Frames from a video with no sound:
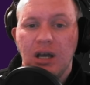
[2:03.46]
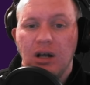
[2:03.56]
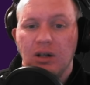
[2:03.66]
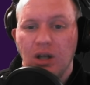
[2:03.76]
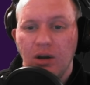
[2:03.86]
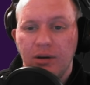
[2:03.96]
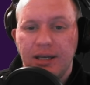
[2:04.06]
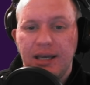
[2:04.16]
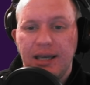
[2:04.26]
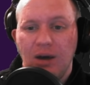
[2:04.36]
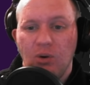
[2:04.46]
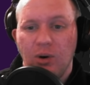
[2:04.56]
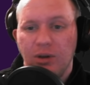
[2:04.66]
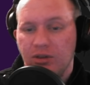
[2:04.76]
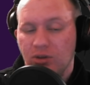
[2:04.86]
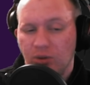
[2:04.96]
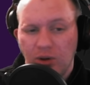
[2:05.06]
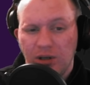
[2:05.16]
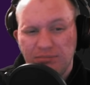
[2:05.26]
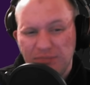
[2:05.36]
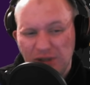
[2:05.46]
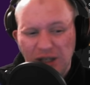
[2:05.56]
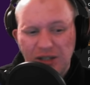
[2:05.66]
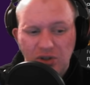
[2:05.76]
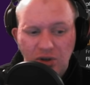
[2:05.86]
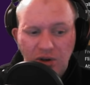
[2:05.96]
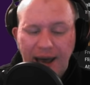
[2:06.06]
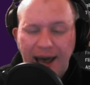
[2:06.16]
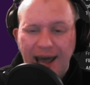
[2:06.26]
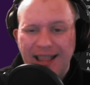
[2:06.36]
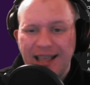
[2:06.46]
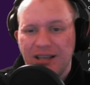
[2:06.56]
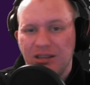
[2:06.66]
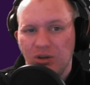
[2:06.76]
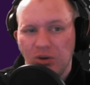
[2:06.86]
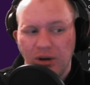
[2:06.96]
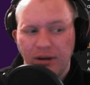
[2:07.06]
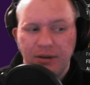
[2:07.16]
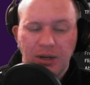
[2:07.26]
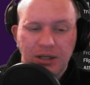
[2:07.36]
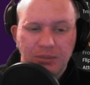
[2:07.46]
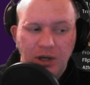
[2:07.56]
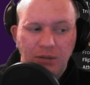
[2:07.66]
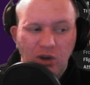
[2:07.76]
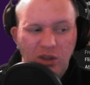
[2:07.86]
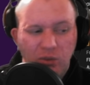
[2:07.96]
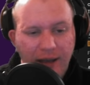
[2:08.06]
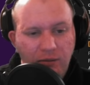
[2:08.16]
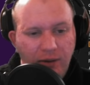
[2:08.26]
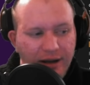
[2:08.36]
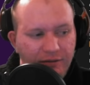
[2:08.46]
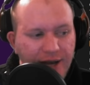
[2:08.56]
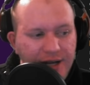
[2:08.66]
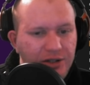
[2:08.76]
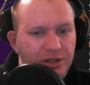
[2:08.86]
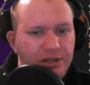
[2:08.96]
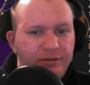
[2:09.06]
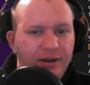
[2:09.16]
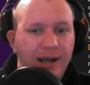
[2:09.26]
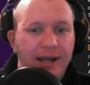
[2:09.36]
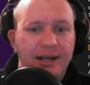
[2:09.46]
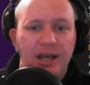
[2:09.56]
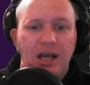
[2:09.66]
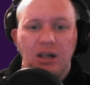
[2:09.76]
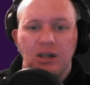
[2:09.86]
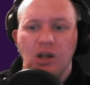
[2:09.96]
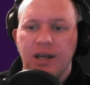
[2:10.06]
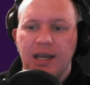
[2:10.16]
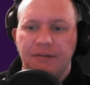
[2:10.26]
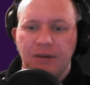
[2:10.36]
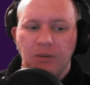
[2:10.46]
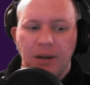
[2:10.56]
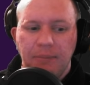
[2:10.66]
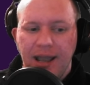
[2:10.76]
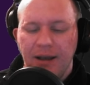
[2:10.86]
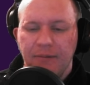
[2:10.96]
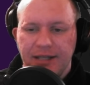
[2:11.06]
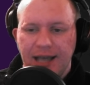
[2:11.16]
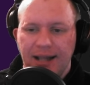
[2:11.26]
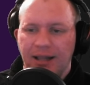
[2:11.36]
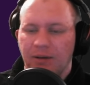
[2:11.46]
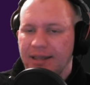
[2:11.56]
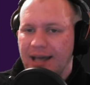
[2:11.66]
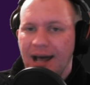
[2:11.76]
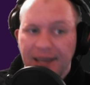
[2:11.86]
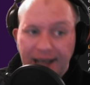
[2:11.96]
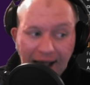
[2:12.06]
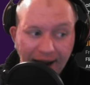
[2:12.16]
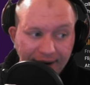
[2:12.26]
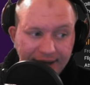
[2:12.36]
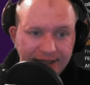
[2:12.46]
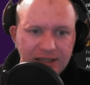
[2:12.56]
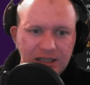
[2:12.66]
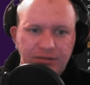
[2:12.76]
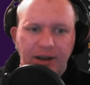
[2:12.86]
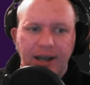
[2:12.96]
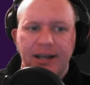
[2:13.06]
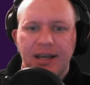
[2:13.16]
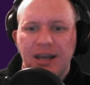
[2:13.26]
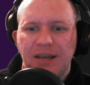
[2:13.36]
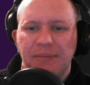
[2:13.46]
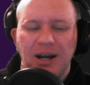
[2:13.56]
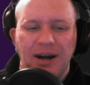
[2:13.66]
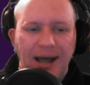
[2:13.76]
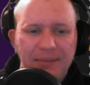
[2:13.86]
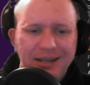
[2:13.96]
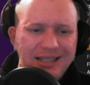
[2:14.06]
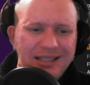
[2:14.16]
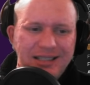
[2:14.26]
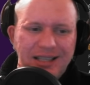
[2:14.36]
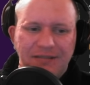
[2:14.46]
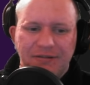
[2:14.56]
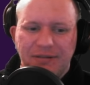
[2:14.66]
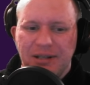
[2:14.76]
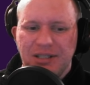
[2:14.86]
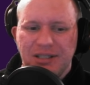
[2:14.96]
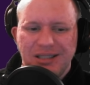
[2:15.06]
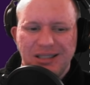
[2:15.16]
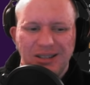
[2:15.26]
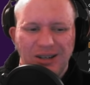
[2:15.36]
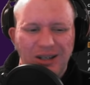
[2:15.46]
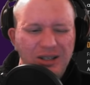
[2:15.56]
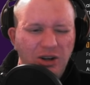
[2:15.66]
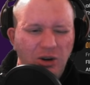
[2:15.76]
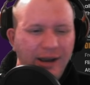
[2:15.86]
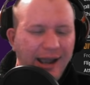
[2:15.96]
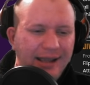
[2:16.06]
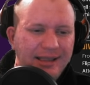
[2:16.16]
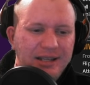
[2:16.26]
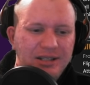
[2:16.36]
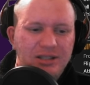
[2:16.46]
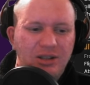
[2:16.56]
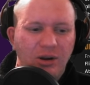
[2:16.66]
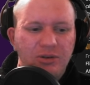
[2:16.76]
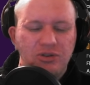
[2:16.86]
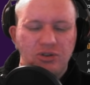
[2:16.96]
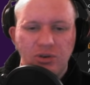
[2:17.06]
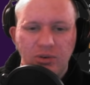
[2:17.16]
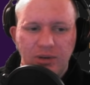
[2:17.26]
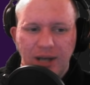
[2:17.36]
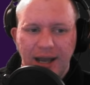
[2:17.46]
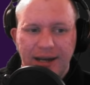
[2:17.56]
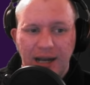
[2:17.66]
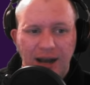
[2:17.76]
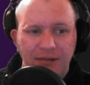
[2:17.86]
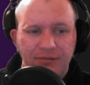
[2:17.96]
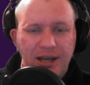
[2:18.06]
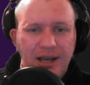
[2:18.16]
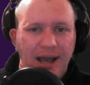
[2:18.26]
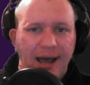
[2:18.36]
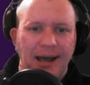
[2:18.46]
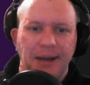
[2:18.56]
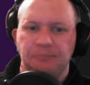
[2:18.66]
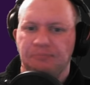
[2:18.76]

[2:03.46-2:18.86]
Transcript: Loki or Thor, not too bad. Like Thor, if you want to put him with Wave one Avengers, is fine. Loki, if you want to pair him with Hela with other characters, is fine. But Heimdall and Sif are just not great. They just don't do enough. Um...